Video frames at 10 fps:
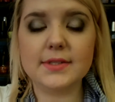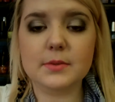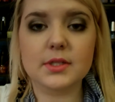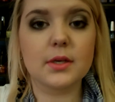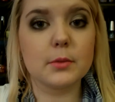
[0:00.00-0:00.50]
I'm
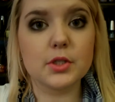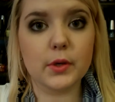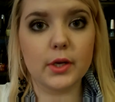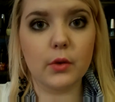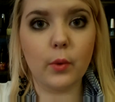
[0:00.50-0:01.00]
just going to be
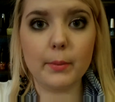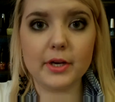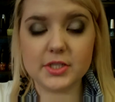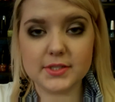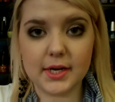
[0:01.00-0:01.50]
showing you what
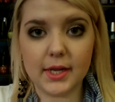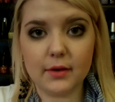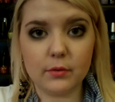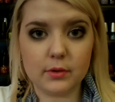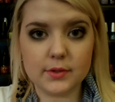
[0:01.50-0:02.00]
brushes that I
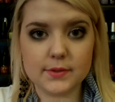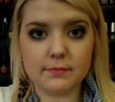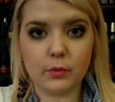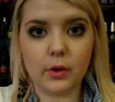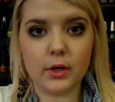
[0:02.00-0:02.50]
have, what I use
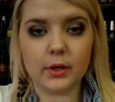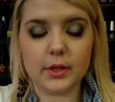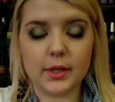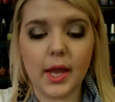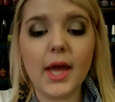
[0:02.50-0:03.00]
them for, and
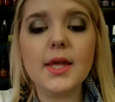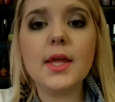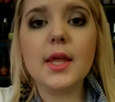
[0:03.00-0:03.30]
all of that.